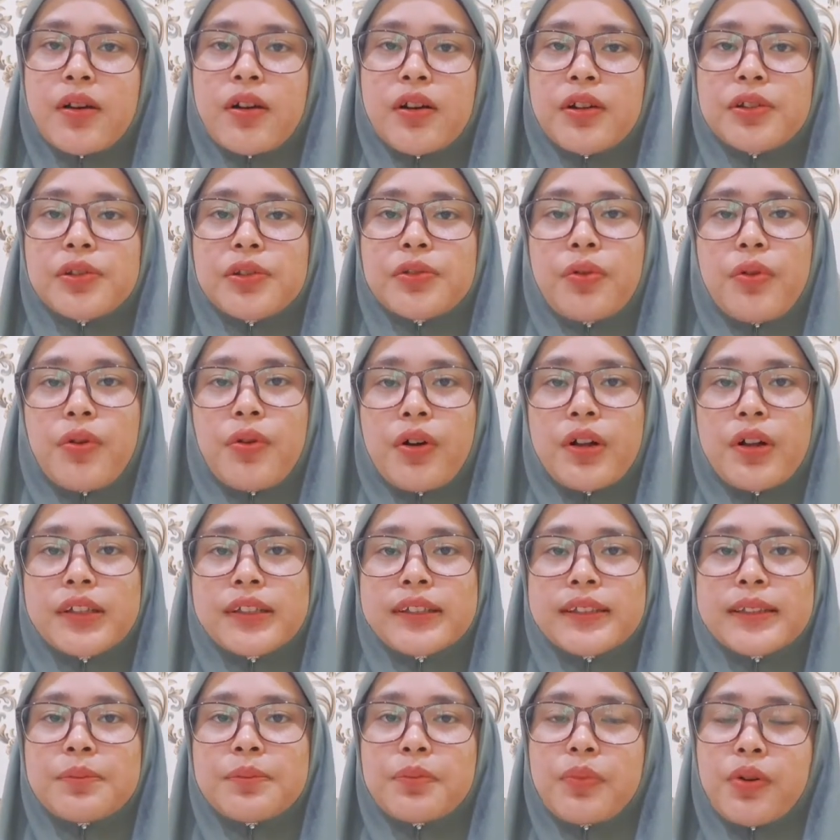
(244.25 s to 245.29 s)
or to
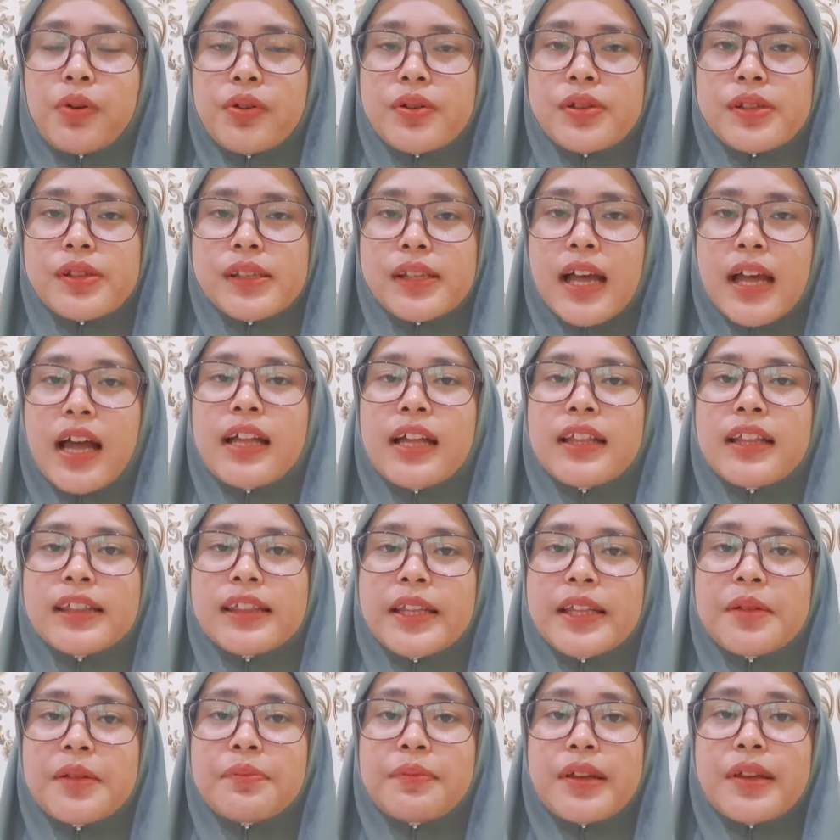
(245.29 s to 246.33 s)
hold the bonds
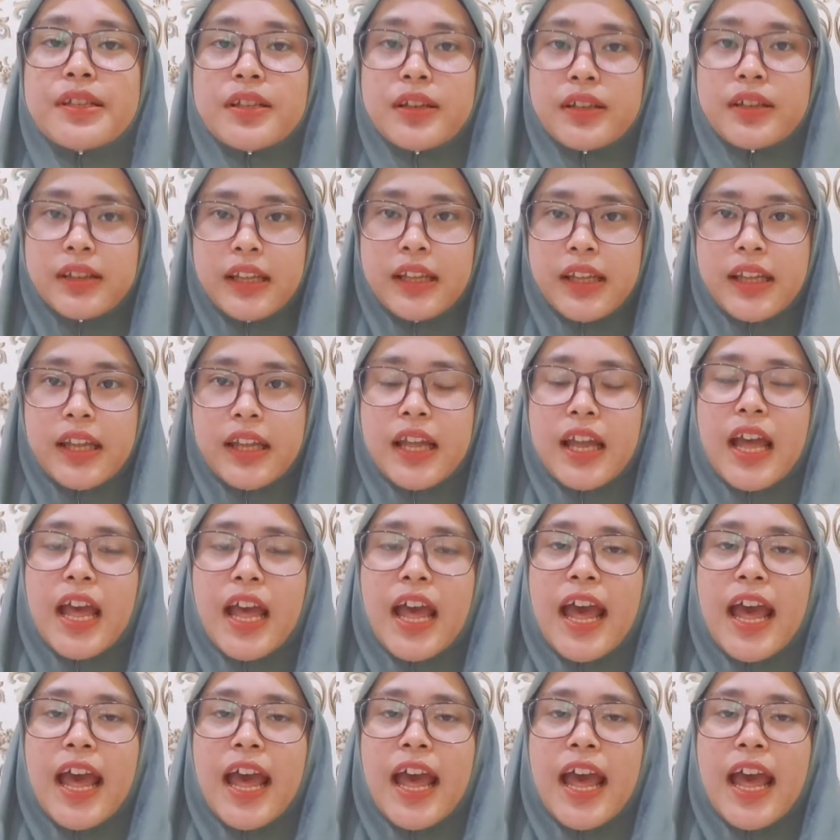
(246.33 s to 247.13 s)
until maturity,